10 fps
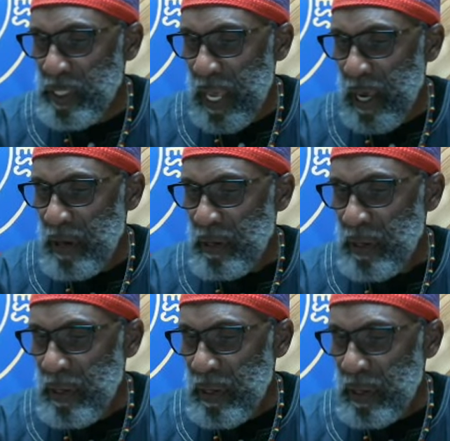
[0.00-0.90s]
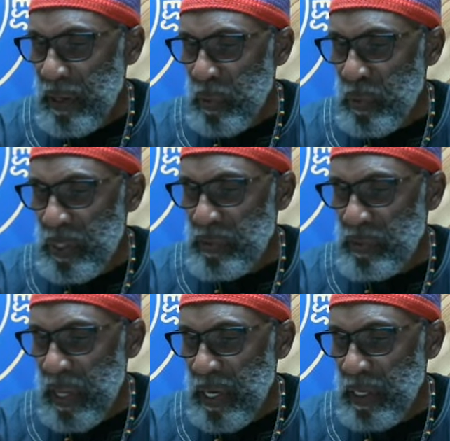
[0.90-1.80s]
now then when the
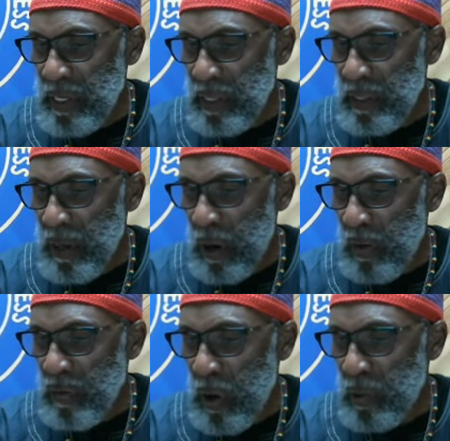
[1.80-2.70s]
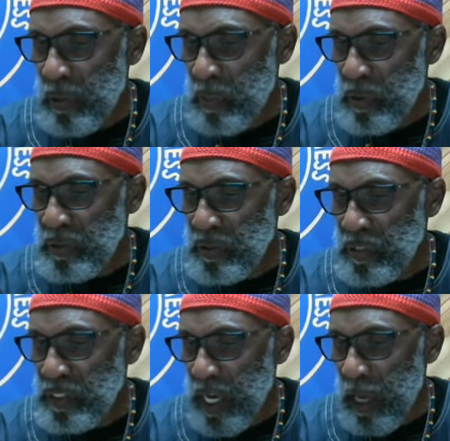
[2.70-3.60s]
state cut off all
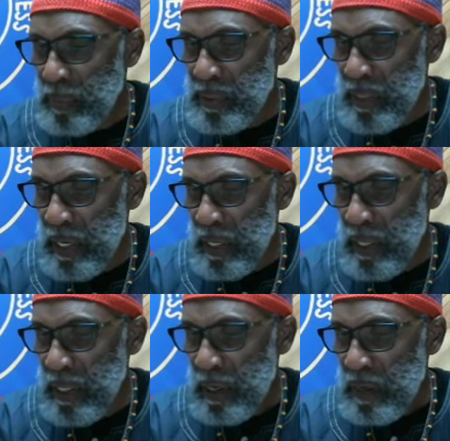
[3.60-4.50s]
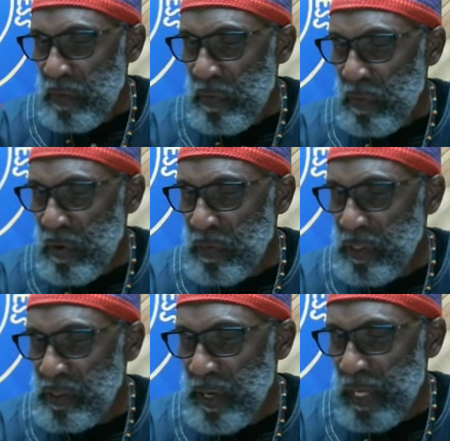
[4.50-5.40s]
emergency jobless aid, fear of
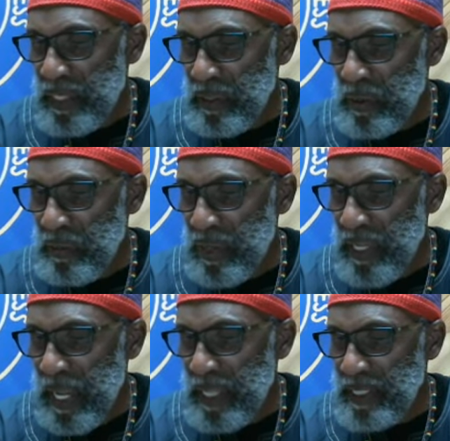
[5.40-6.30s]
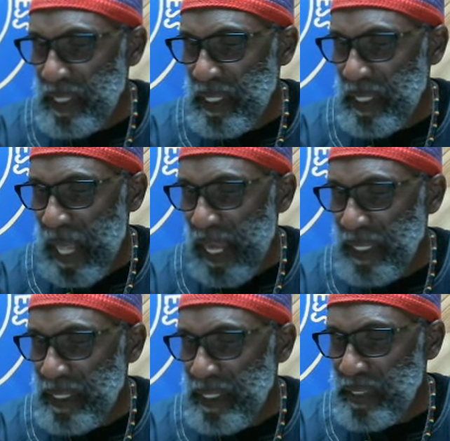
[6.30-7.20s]
contracting COVID-19
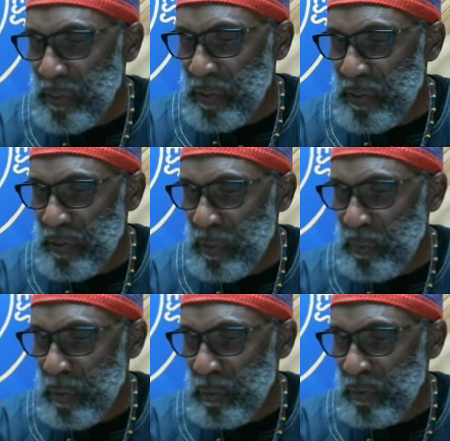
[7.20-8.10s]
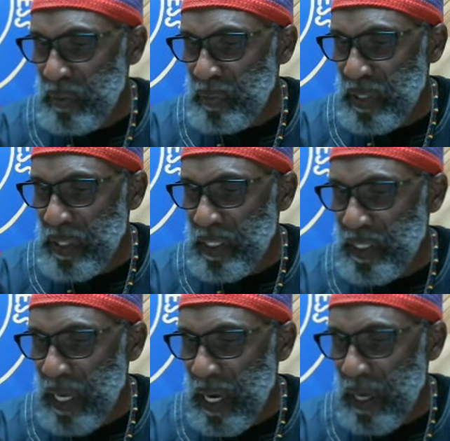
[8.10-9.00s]
likely discouraged some people from seeking
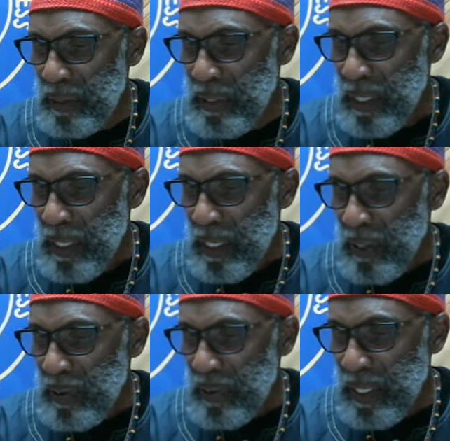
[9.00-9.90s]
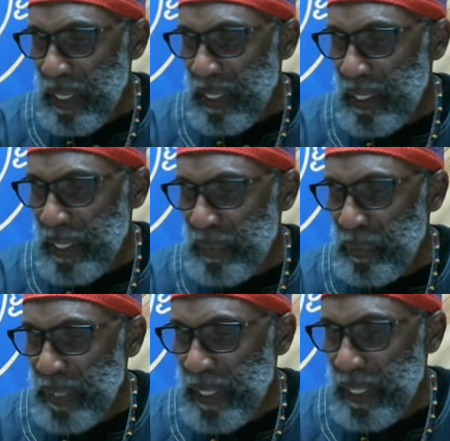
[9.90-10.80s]
jobs. Okay, that's what they